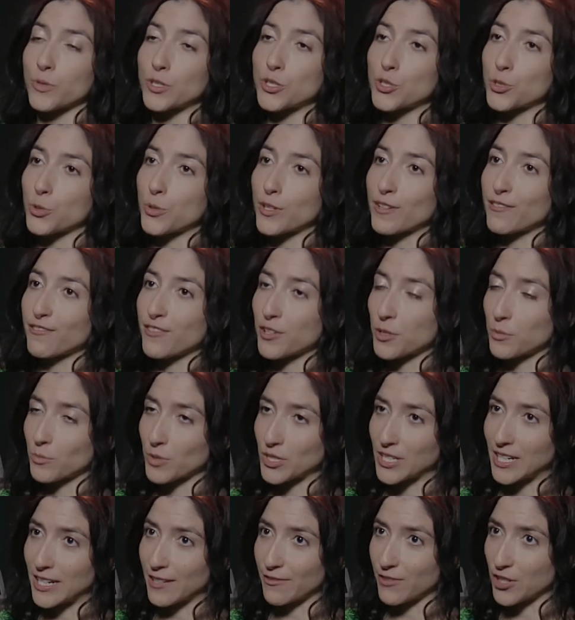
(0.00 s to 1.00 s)
to enjoy a
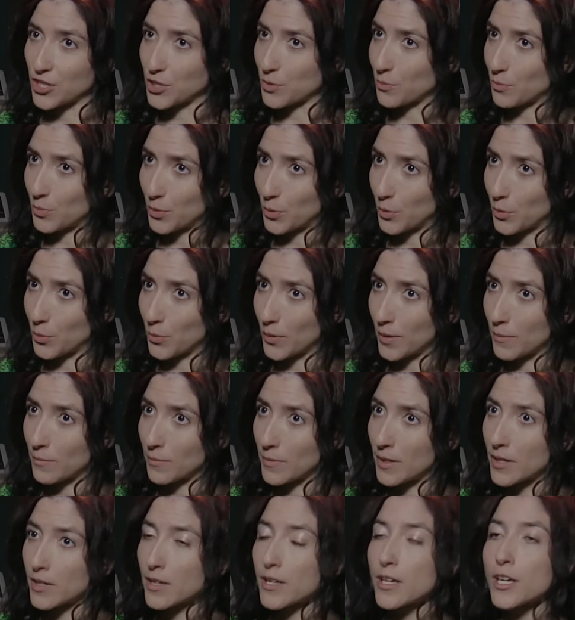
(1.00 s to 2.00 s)
film or television
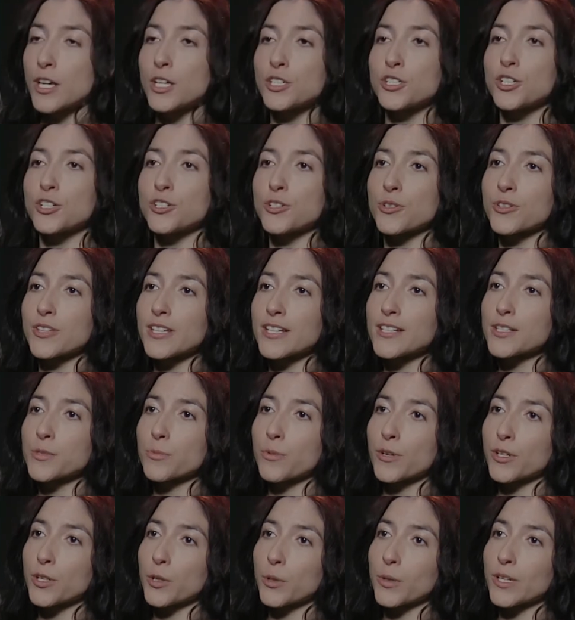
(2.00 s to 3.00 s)
program. To do
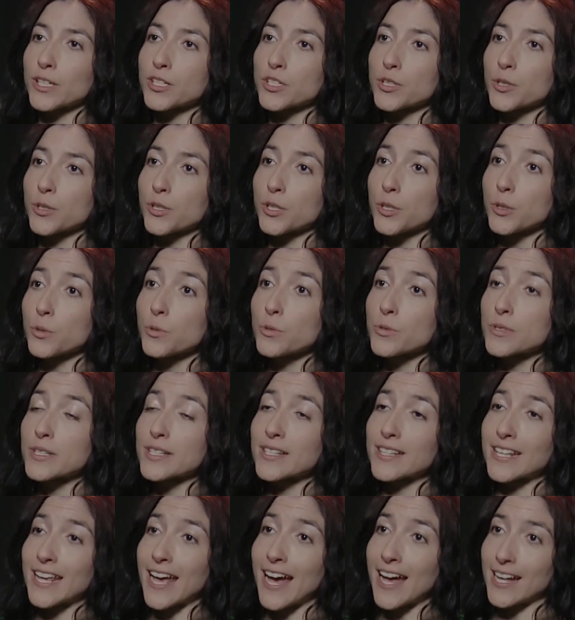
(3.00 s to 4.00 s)
this, we're going to
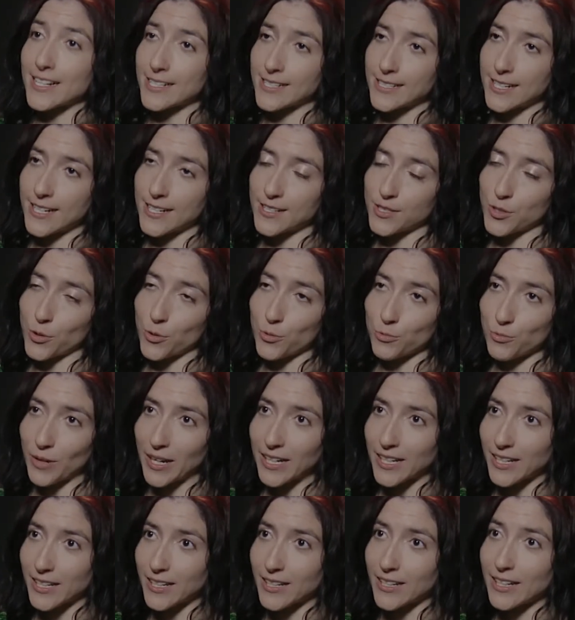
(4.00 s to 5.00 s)
use the assets
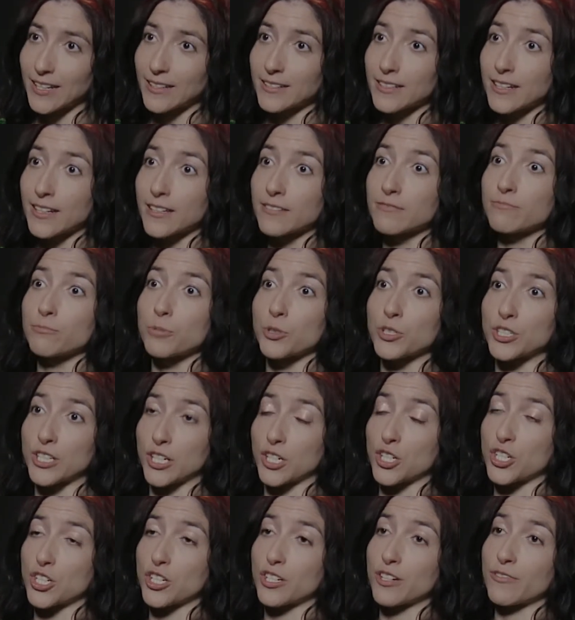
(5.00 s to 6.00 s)
already in the
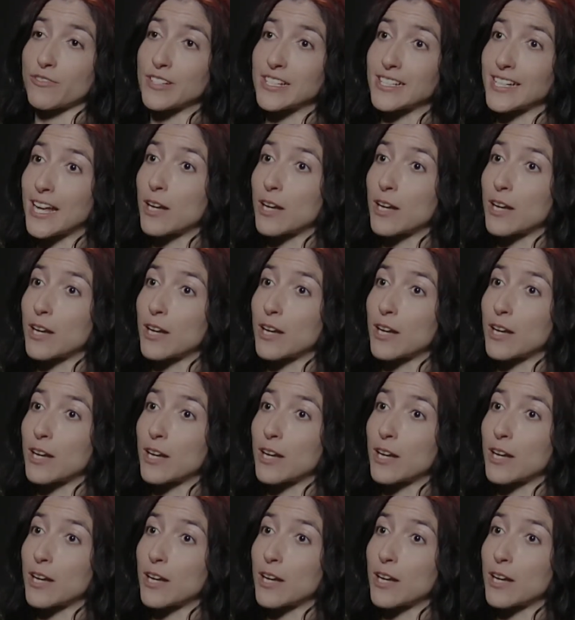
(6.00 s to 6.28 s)
production of a